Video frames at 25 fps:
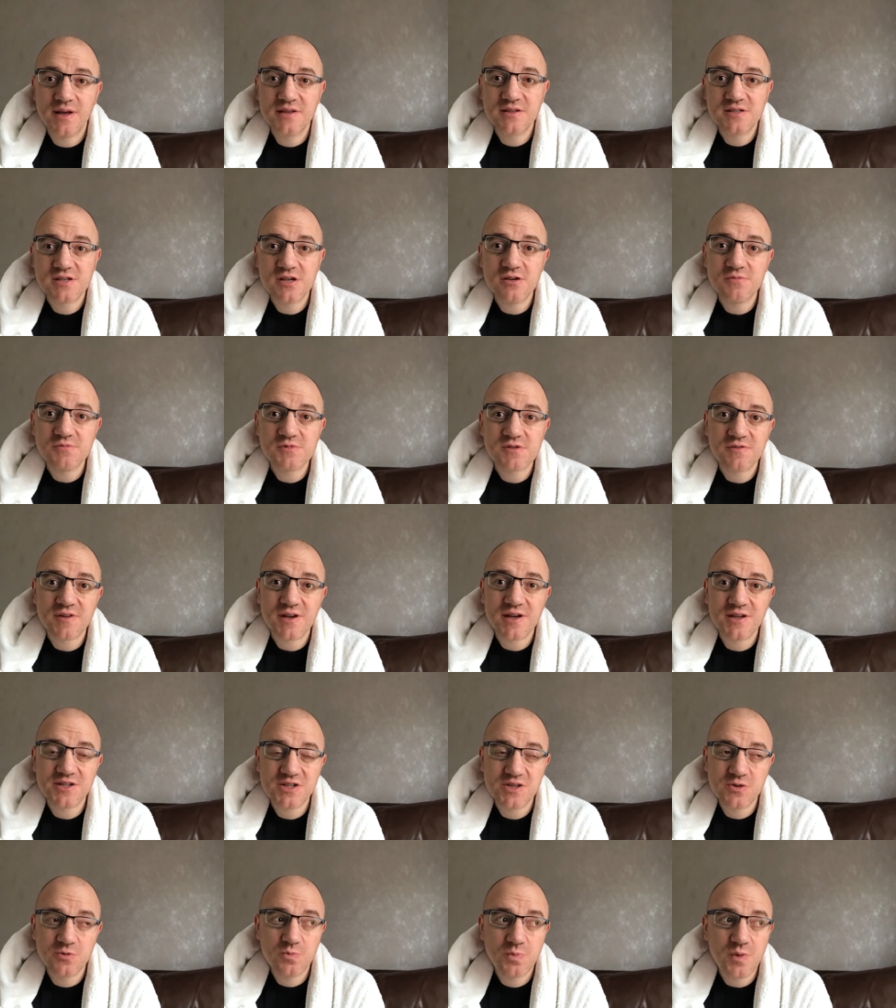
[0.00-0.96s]
in terms of
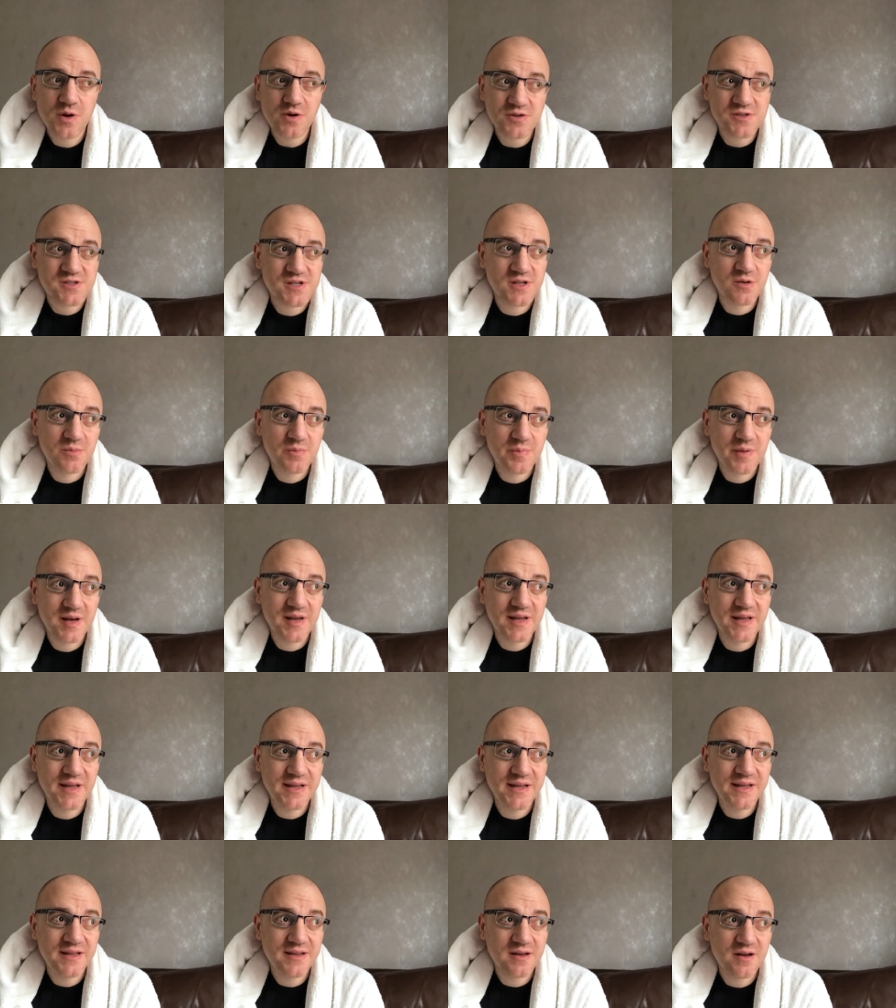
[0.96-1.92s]
actual boxing
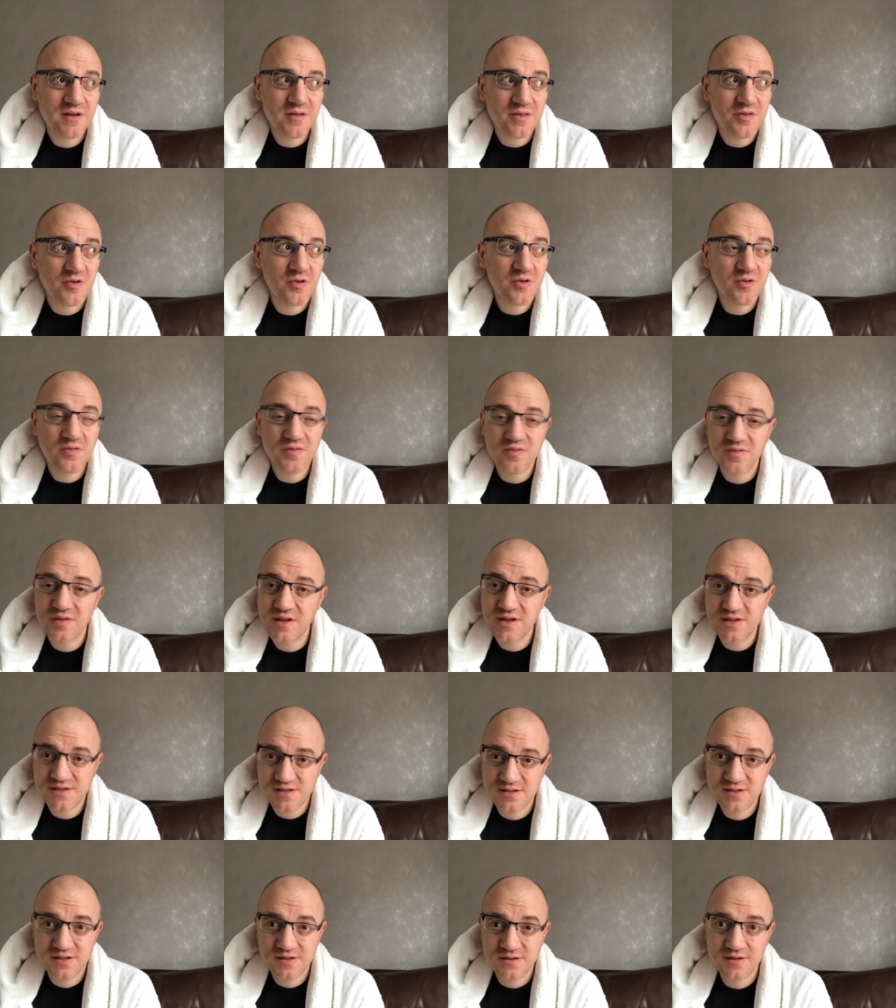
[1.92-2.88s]
ability, I thought
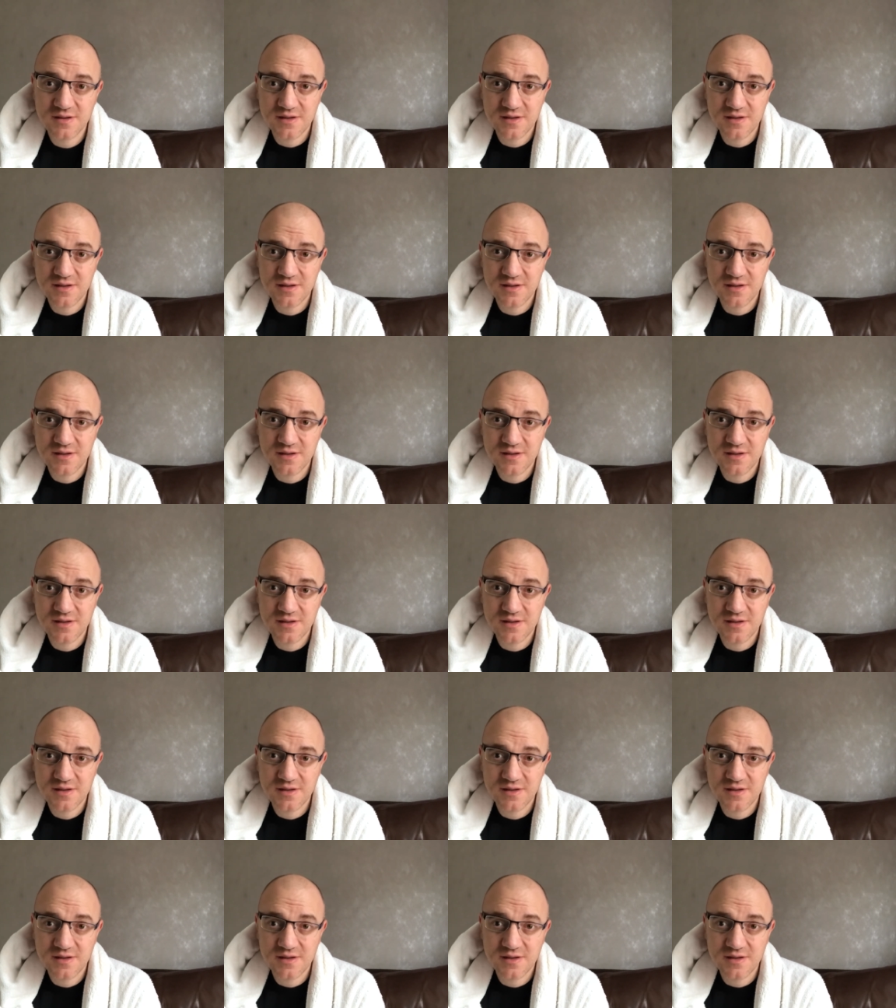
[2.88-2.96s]
this,